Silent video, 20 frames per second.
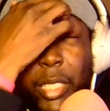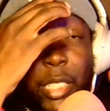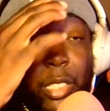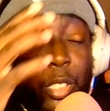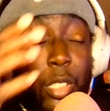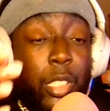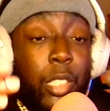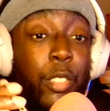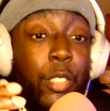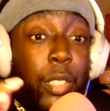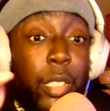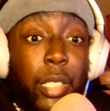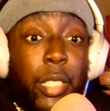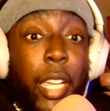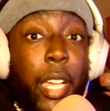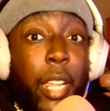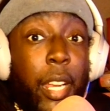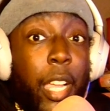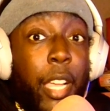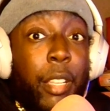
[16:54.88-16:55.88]
stuff. It's
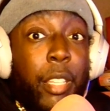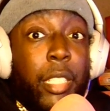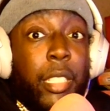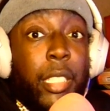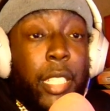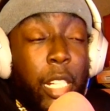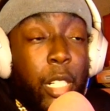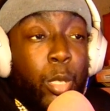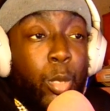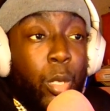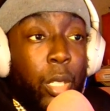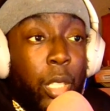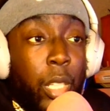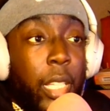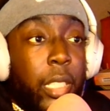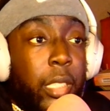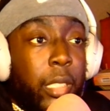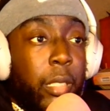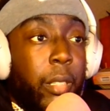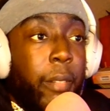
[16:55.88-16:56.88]
gotta it's gotta do a
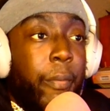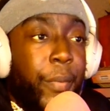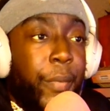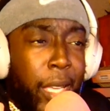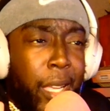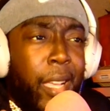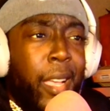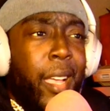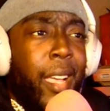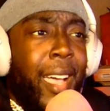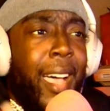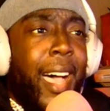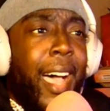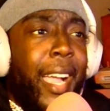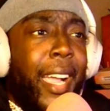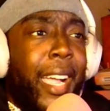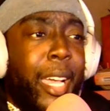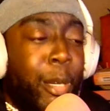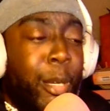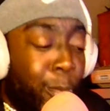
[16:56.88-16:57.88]
lot. So
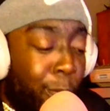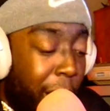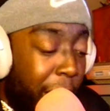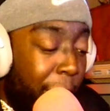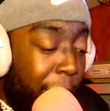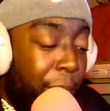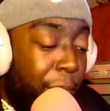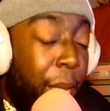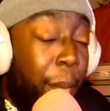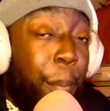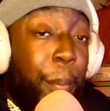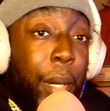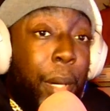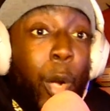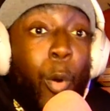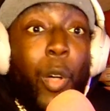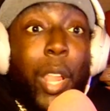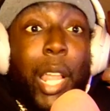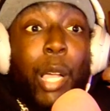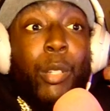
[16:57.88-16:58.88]
got him right. But
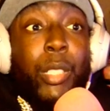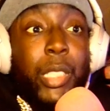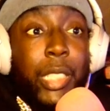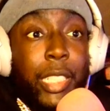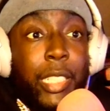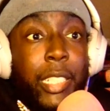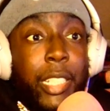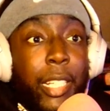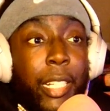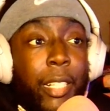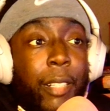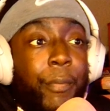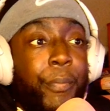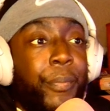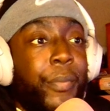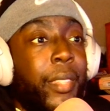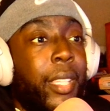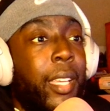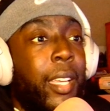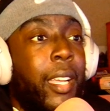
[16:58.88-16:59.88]
while I was in there,
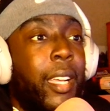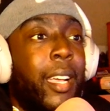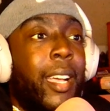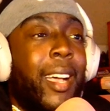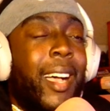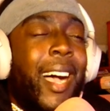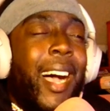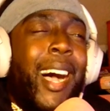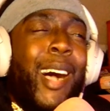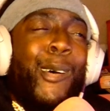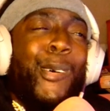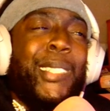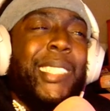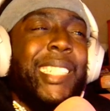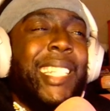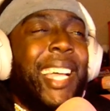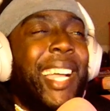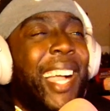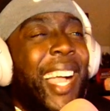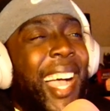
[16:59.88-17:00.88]
I was
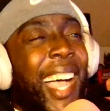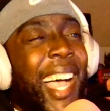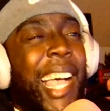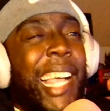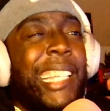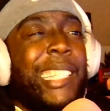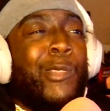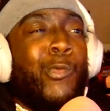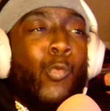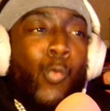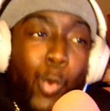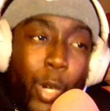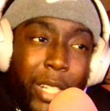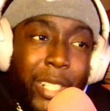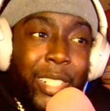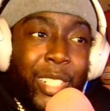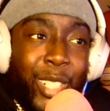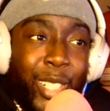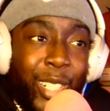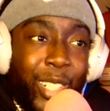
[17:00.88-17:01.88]
like, I
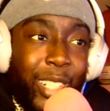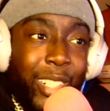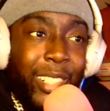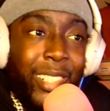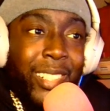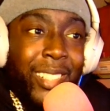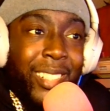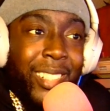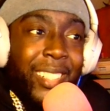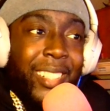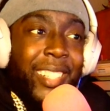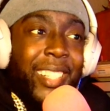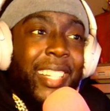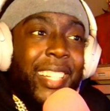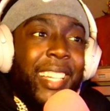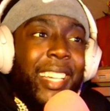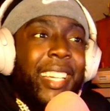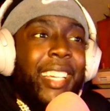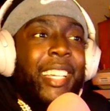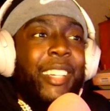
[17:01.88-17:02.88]
wonder
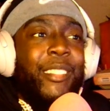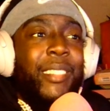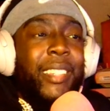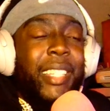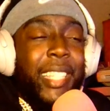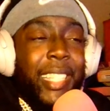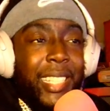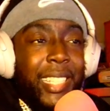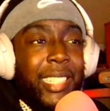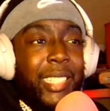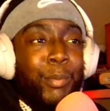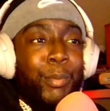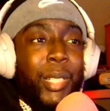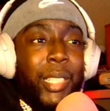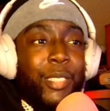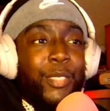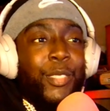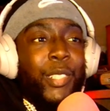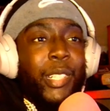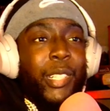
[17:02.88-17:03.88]
if these
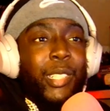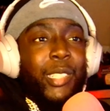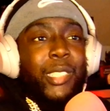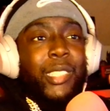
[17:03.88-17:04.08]
motherfuckers